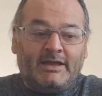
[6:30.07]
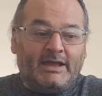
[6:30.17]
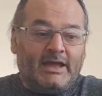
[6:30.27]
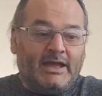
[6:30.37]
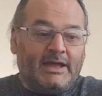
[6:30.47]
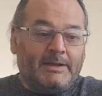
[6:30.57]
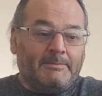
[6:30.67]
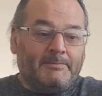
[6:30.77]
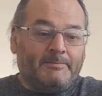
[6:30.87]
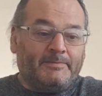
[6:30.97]

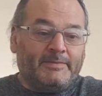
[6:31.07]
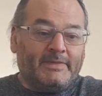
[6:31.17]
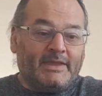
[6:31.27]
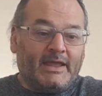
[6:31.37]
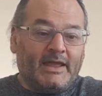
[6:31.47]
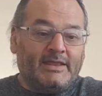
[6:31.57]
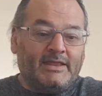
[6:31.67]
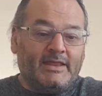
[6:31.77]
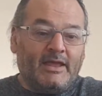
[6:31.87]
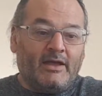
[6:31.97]
And
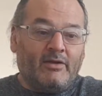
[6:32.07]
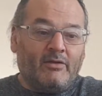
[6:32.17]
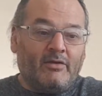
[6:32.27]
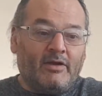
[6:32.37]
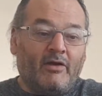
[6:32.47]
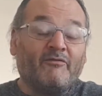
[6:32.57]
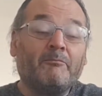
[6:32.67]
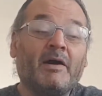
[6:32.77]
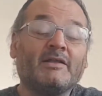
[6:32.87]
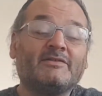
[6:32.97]
now,
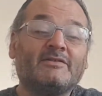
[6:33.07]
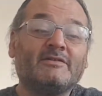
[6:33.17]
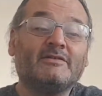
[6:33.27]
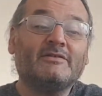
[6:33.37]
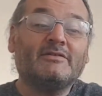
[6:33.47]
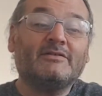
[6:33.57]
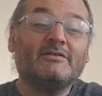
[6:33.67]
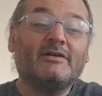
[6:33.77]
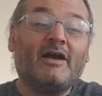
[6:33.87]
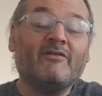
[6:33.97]
but
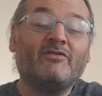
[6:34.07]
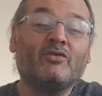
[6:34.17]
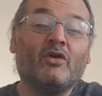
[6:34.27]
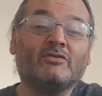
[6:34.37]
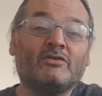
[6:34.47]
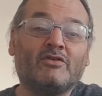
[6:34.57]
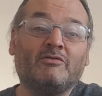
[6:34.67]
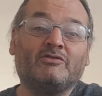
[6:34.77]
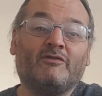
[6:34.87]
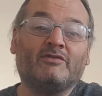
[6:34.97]
I forgot to
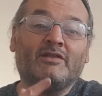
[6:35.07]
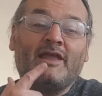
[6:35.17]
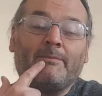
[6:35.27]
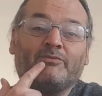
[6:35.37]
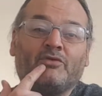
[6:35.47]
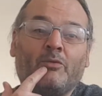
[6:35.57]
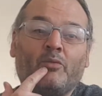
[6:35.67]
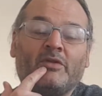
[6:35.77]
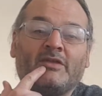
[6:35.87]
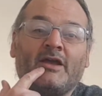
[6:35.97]
switch off the laptop
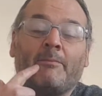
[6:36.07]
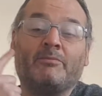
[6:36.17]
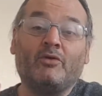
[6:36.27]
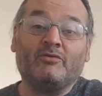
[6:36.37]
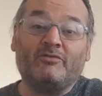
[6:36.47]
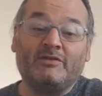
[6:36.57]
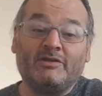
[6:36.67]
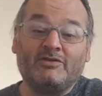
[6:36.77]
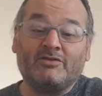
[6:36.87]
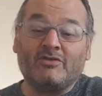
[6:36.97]
when the upload
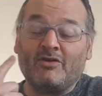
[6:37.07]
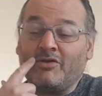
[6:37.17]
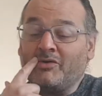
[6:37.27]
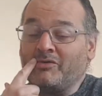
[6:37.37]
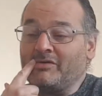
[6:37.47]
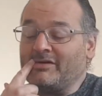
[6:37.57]
finished, so